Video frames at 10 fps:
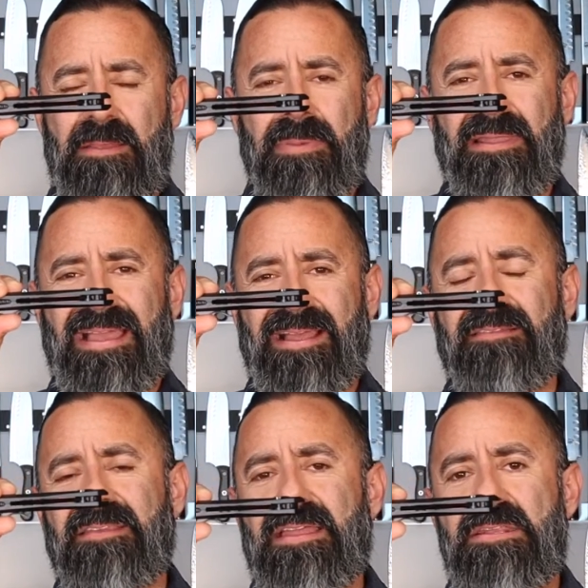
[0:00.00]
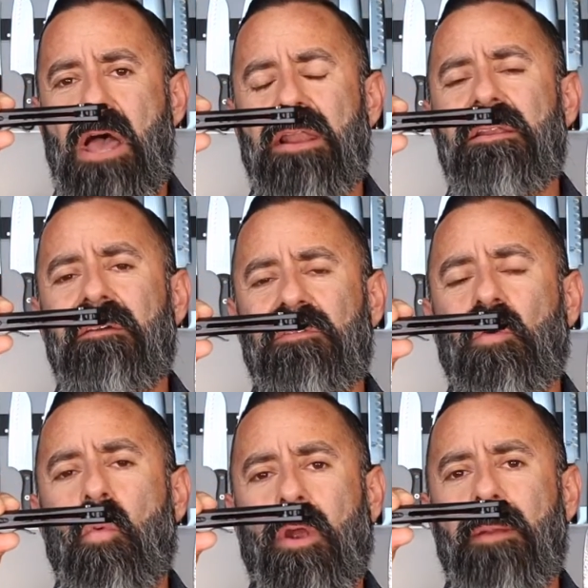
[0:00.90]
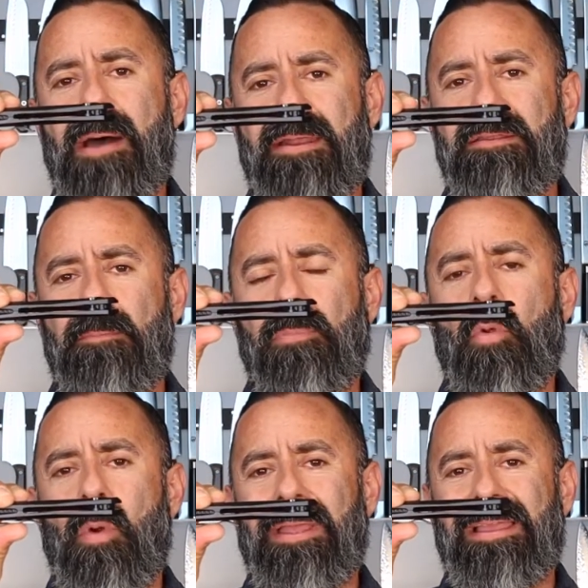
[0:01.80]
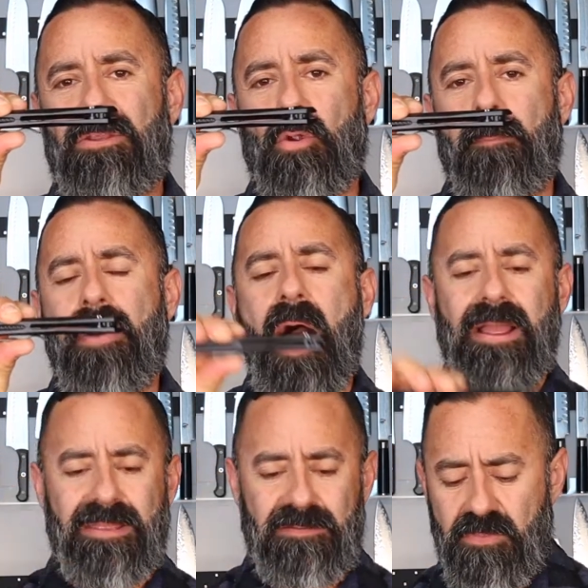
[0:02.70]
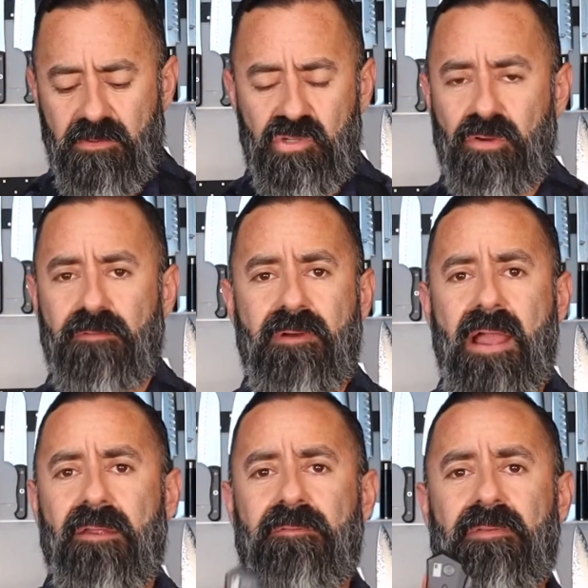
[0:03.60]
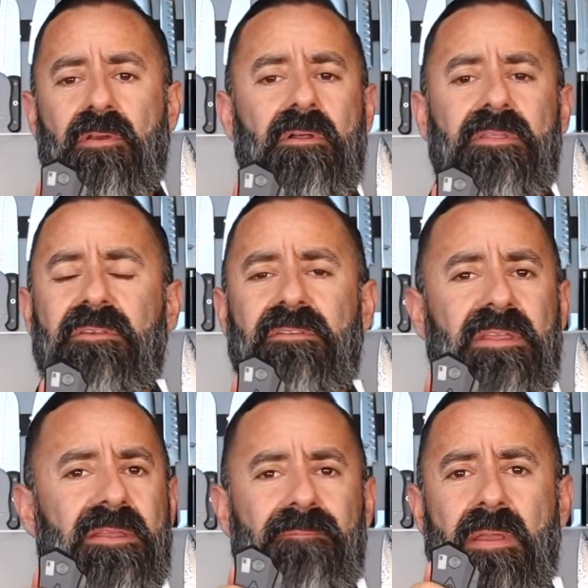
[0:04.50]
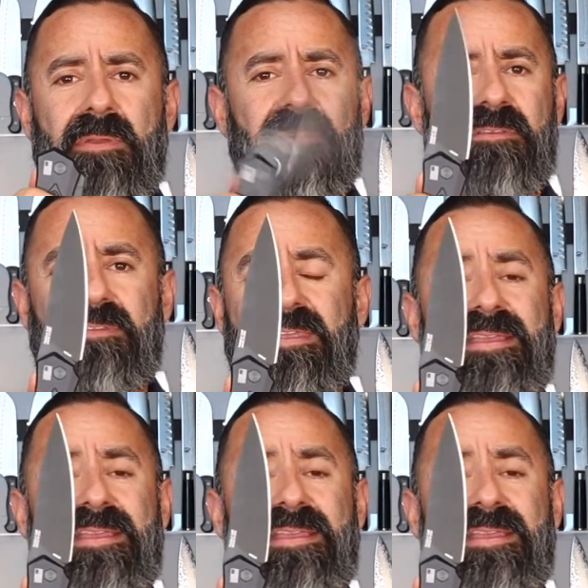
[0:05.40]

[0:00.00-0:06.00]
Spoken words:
but like I said, not enough to worry about it deploying in your pocket. The surefire feel on this thing, I mean, this thing